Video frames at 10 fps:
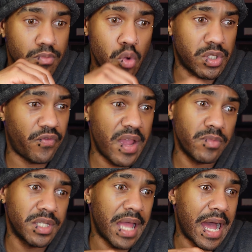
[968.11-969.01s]
Most
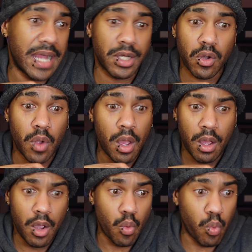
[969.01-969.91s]
families that I know,
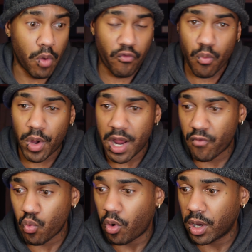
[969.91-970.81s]
what from
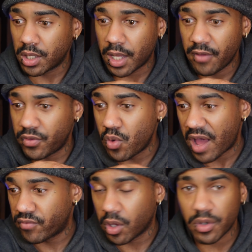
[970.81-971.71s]
whatever walk of life, you
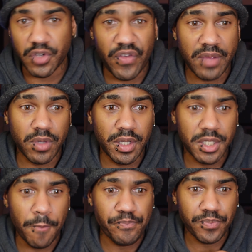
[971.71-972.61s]
have large
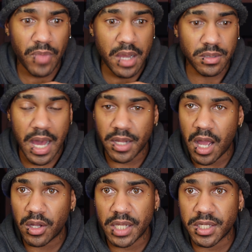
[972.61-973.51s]
families, and a lot of
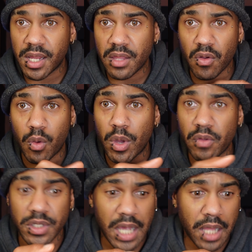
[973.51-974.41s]
y'all get together, or
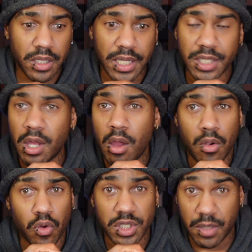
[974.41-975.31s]
whether it's holidays
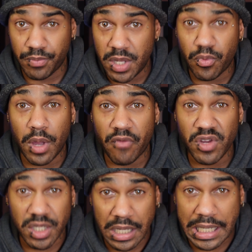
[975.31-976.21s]
or some people
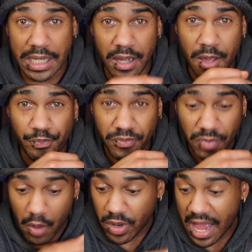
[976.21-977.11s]
every Sunday
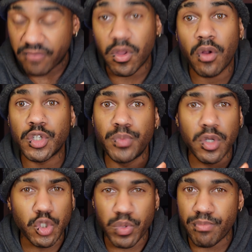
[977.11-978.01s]
and we have large
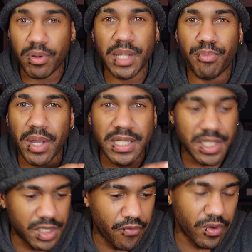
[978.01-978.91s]
meals, we break bread
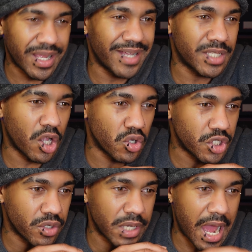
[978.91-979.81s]
and different kinds of
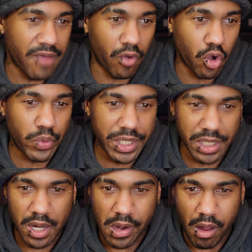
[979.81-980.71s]
culture. And I've
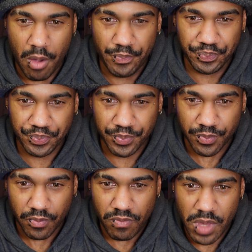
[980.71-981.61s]
always
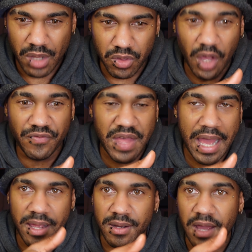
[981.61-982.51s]
loved
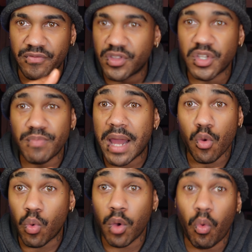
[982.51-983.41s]
that. And I doesn't matter
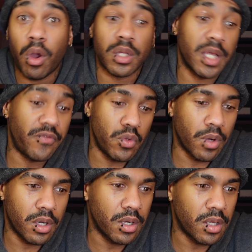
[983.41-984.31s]
what walk of life you
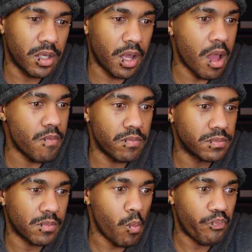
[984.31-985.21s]
are, um,
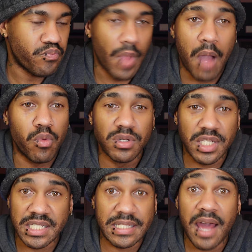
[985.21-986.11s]
I'm willing to
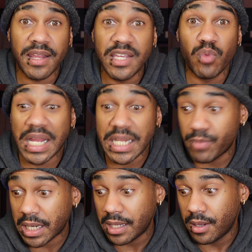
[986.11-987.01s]
sit down and eat with
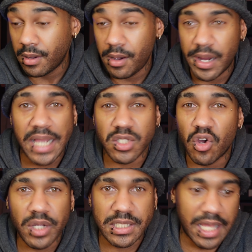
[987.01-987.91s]
anybody as
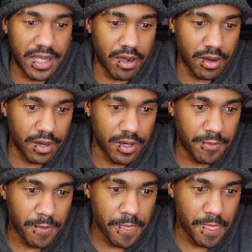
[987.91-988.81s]
long as they are
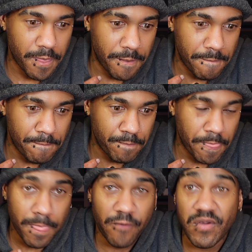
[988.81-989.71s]

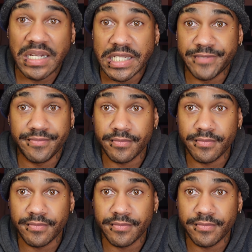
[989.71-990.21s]
friendly.